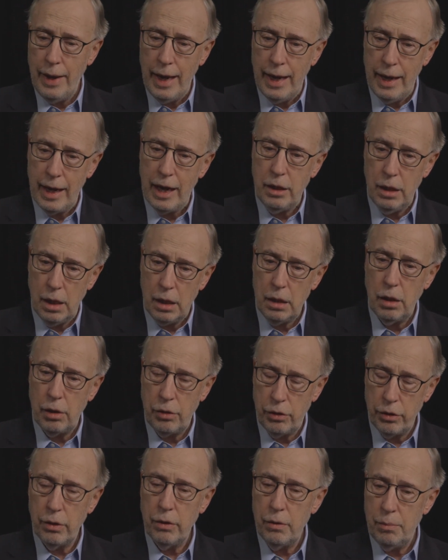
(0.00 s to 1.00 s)
And I think the
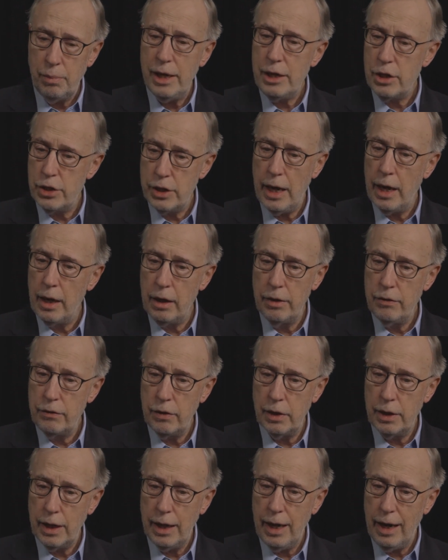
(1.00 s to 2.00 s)
third big challenge
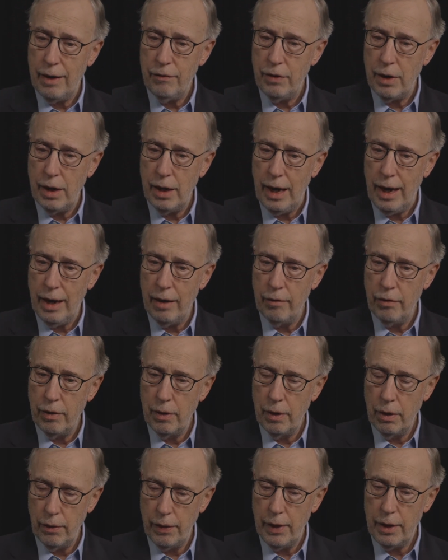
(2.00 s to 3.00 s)
that they have to have,
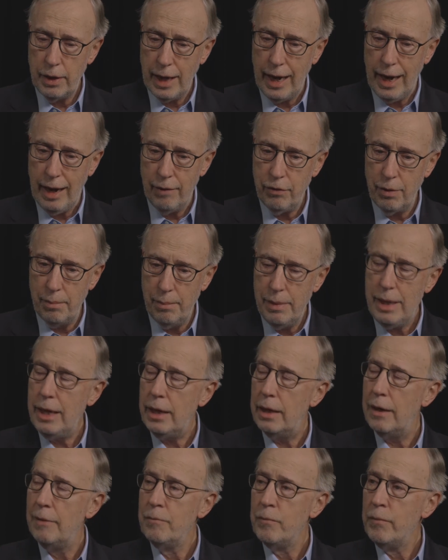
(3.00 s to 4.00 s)
or that they have to meet,